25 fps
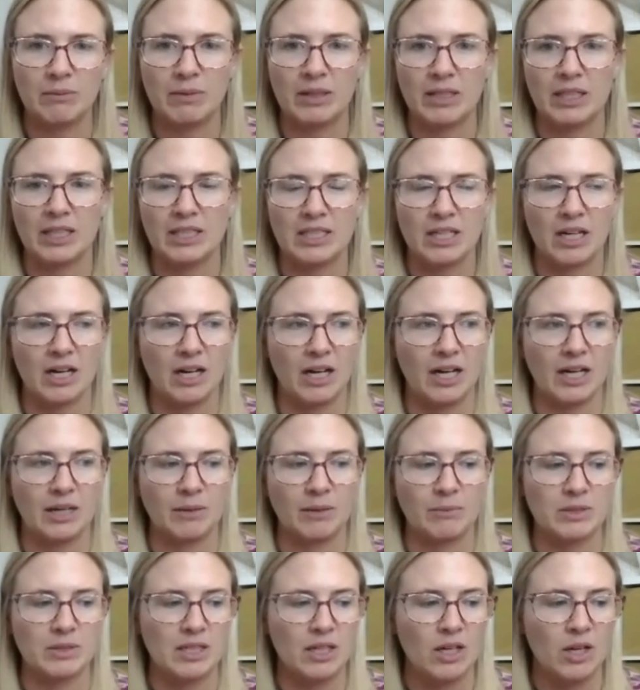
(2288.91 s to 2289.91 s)
many
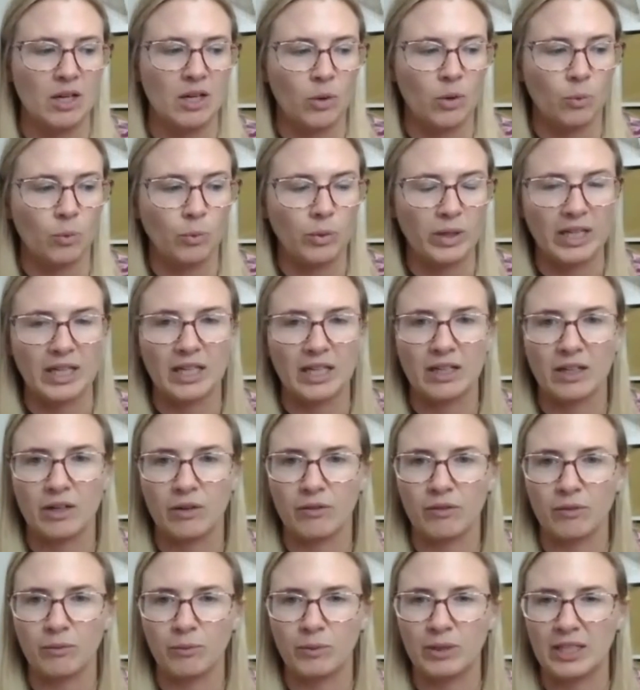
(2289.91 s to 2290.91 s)
times we
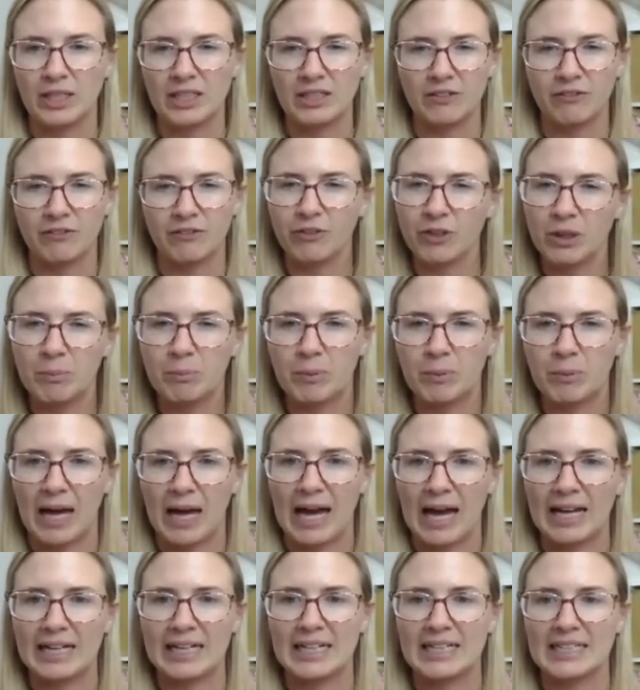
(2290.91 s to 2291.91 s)
we need to flip
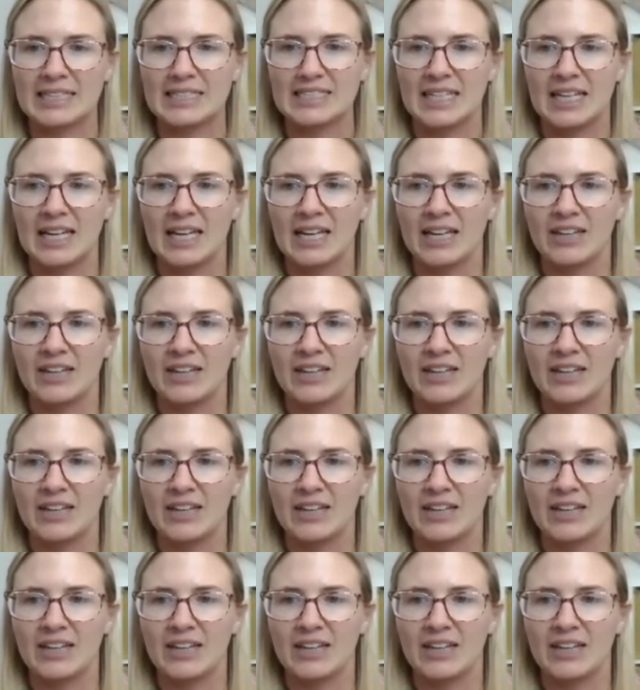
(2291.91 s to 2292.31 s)
that it's